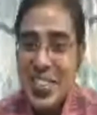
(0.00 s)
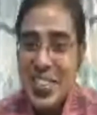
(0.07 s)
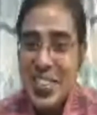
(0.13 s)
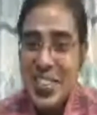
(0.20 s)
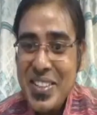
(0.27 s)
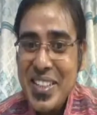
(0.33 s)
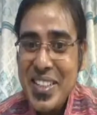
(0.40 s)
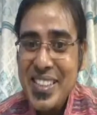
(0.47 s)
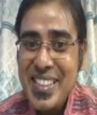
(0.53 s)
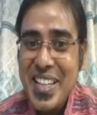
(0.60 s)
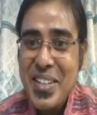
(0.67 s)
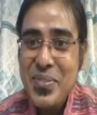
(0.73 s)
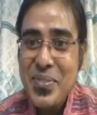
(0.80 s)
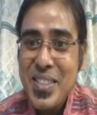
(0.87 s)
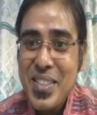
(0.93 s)
to. I
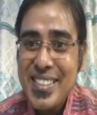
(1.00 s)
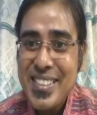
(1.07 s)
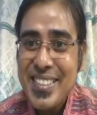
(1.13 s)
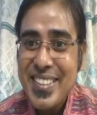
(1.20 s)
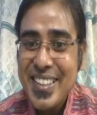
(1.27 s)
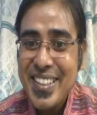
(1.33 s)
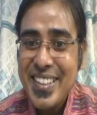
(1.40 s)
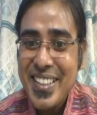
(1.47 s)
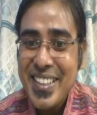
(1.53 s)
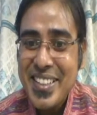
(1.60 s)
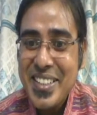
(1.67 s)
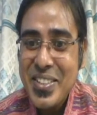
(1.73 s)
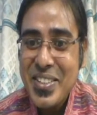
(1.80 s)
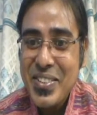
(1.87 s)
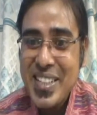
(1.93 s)
am just thinking that
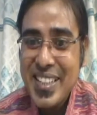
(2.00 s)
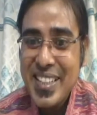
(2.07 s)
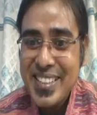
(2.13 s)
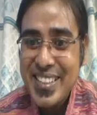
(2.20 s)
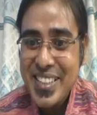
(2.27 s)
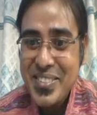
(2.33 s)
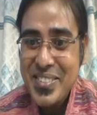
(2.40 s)
your lecture has been